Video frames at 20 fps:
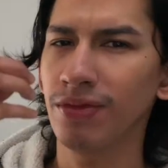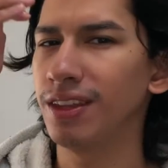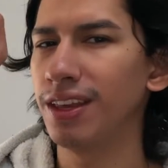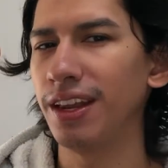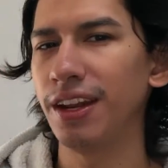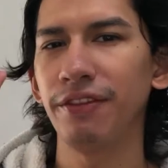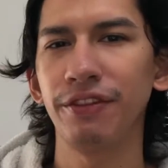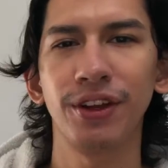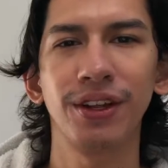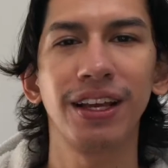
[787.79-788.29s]

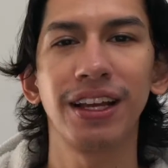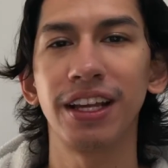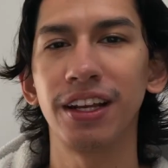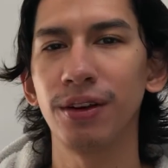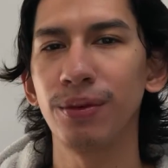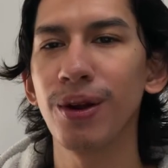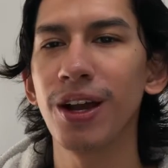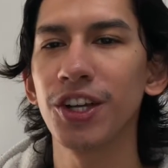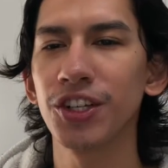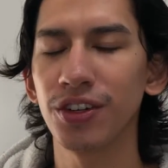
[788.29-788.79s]
And if you're like in a
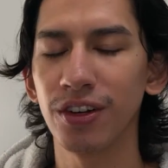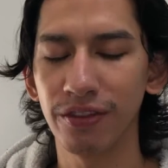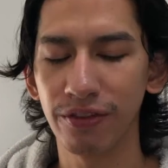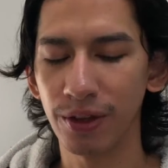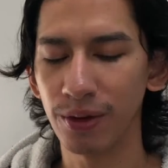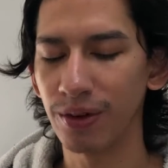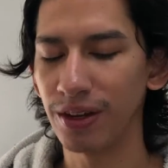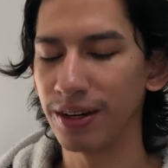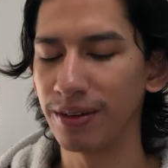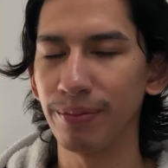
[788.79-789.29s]
rush, or if you
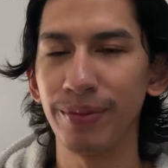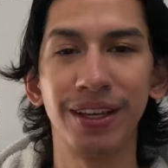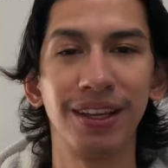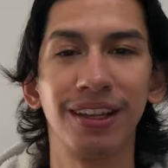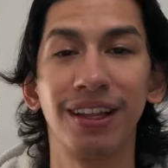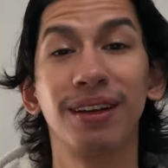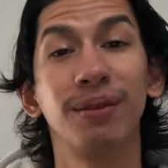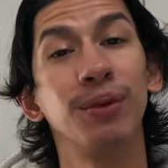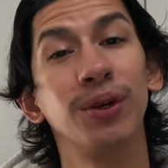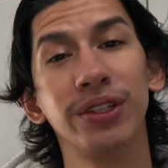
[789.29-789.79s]
want to be
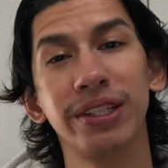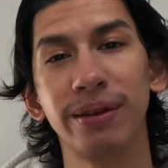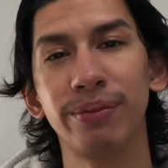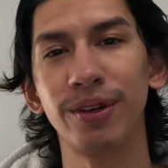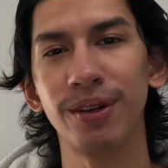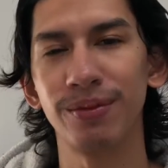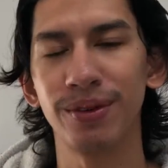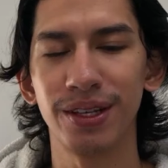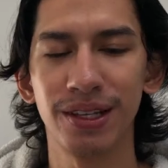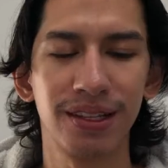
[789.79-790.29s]
like
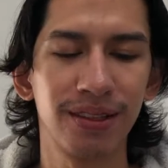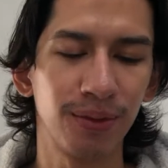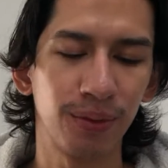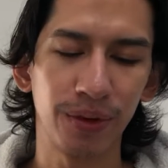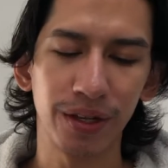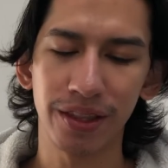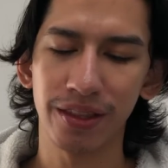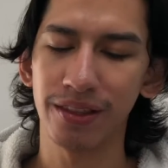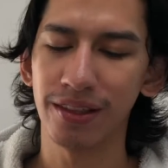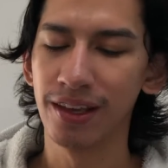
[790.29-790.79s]
multi-purpose
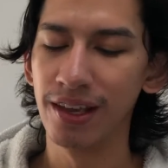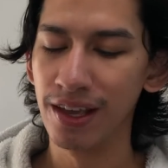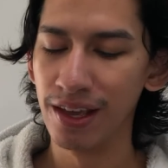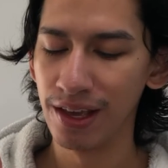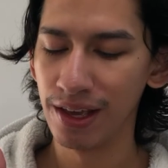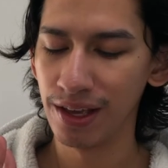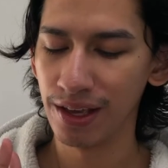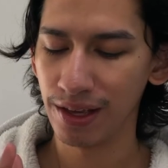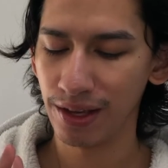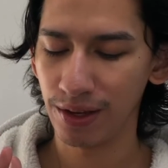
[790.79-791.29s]
with
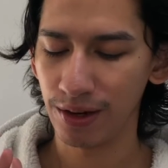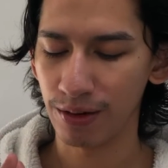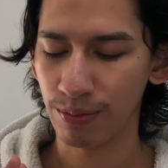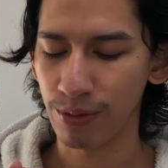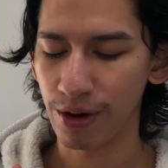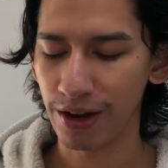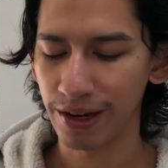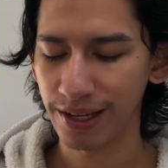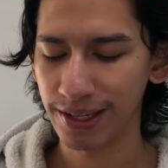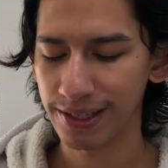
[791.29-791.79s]
your
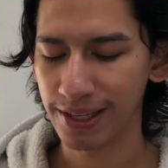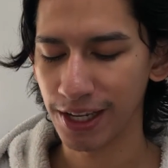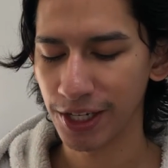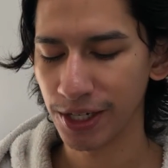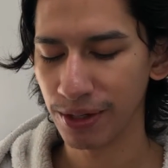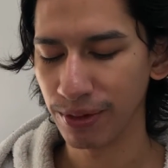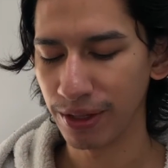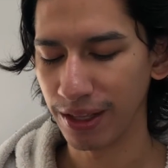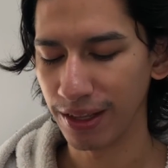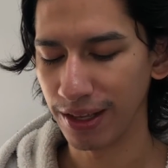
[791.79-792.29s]
products, I
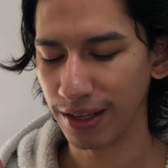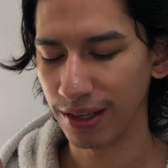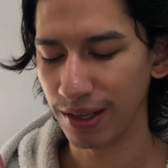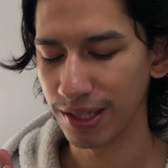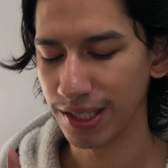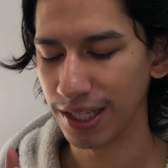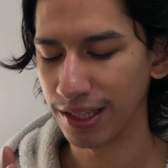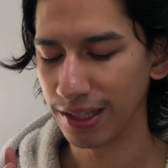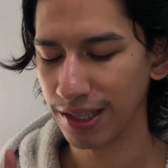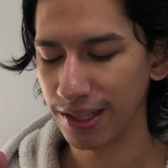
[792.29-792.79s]
actually really like
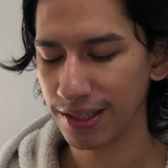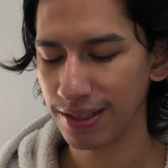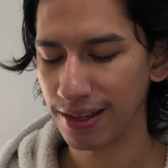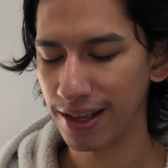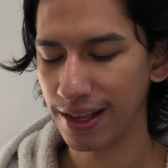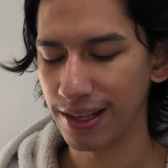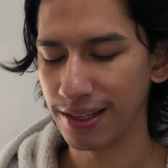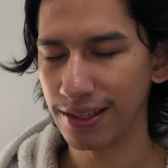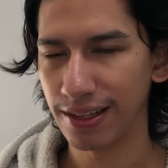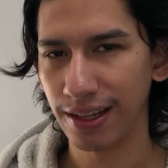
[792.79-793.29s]
using this
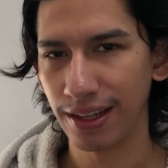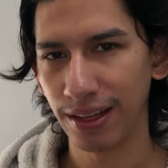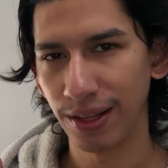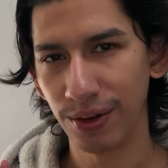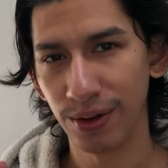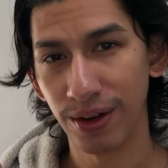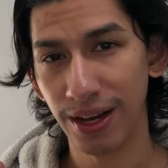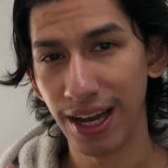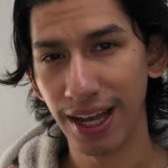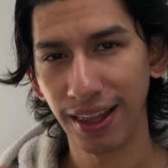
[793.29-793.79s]
as a
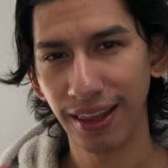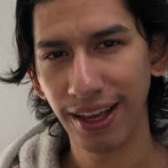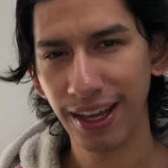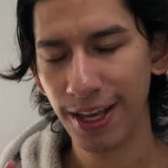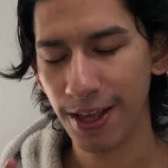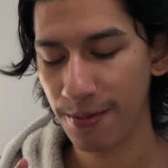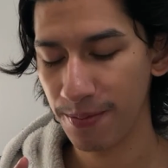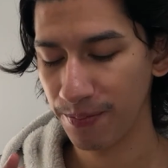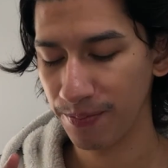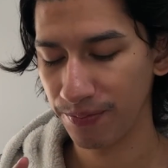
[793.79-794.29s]
little highlight.